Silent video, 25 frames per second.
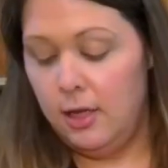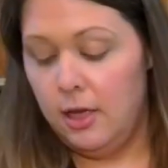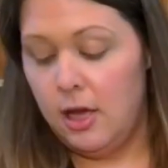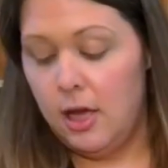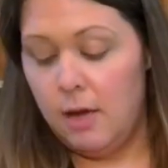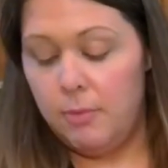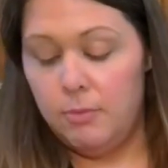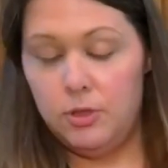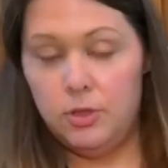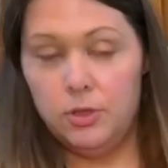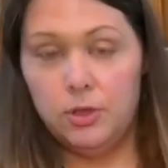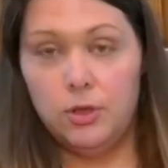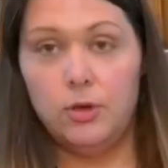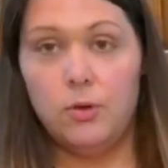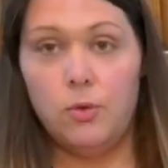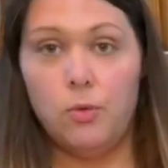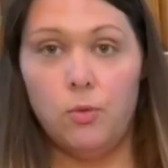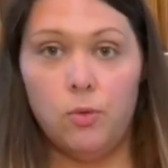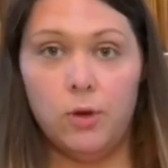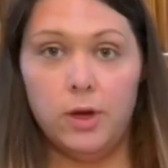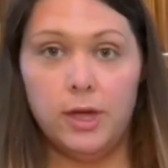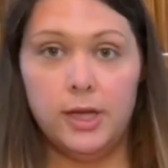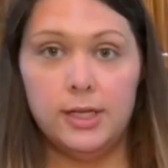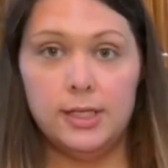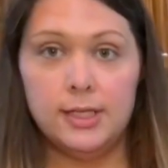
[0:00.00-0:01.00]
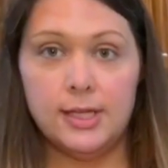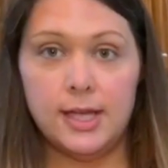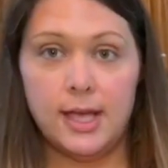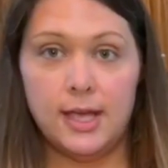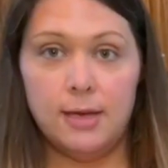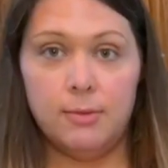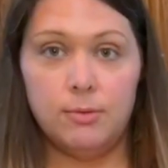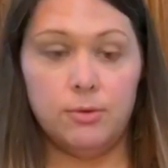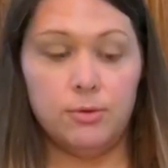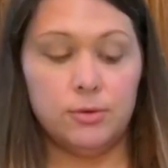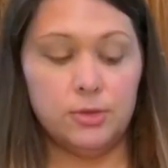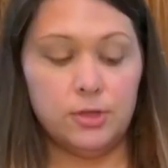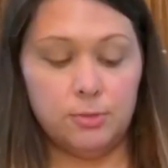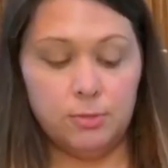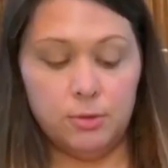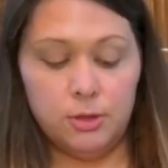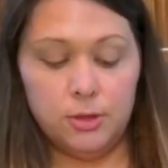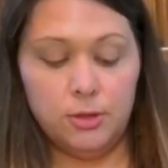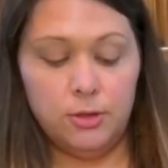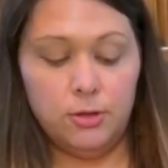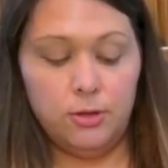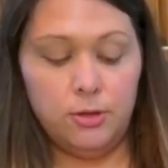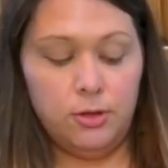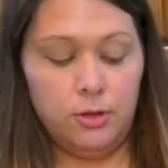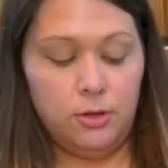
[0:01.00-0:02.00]
I'm doing 1
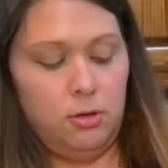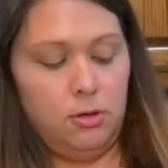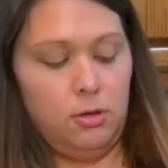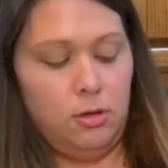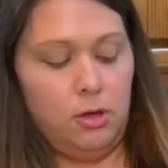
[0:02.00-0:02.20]
tablespoon